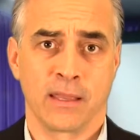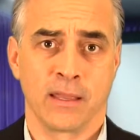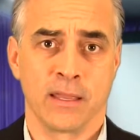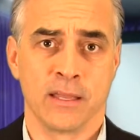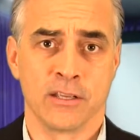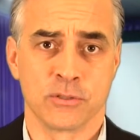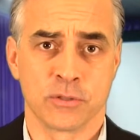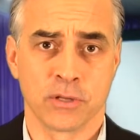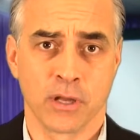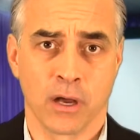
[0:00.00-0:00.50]

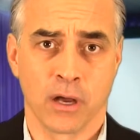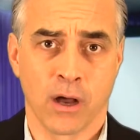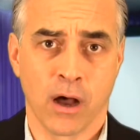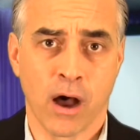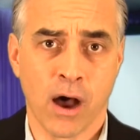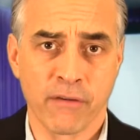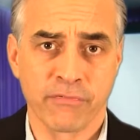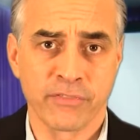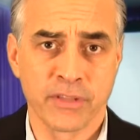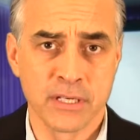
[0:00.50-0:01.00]
is
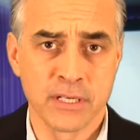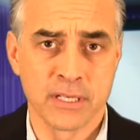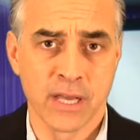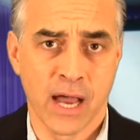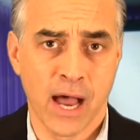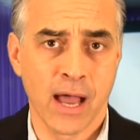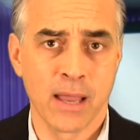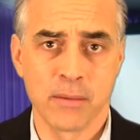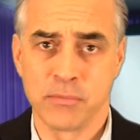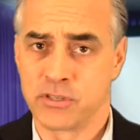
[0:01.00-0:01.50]

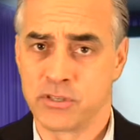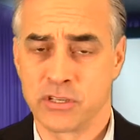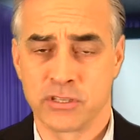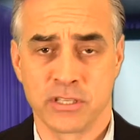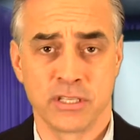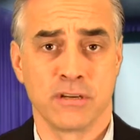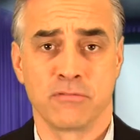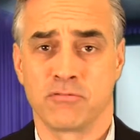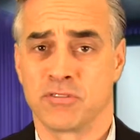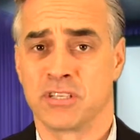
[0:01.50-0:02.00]
oftentimes just
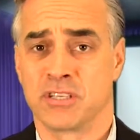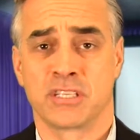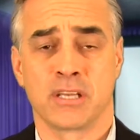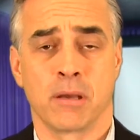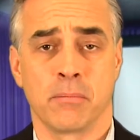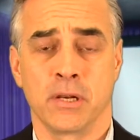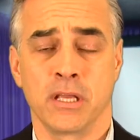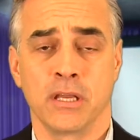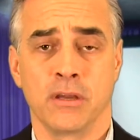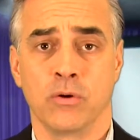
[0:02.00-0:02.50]
the difference between
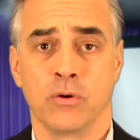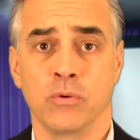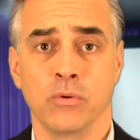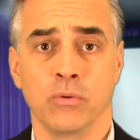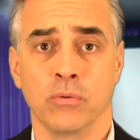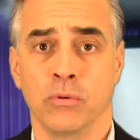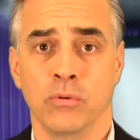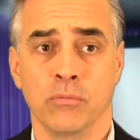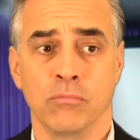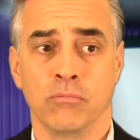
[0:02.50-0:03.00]
somebody
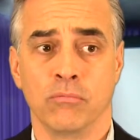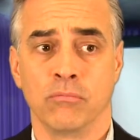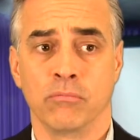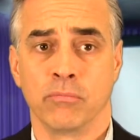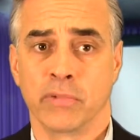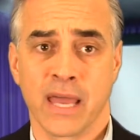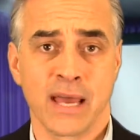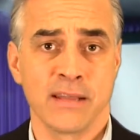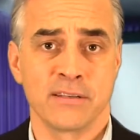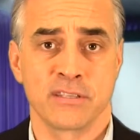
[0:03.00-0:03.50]
who
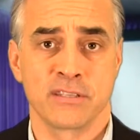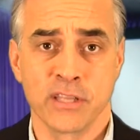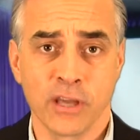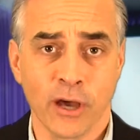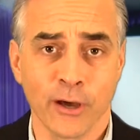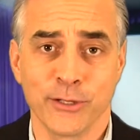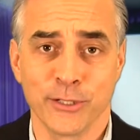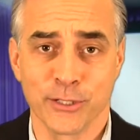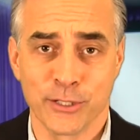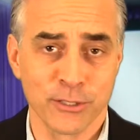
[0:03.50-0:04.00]
gets the
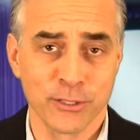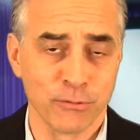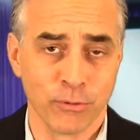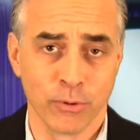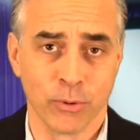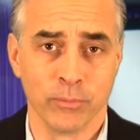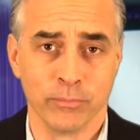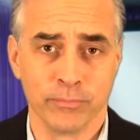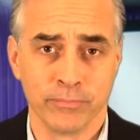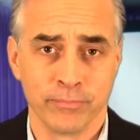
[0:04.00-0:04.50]
audition
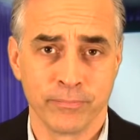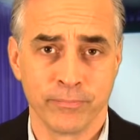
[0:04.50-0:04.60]
room.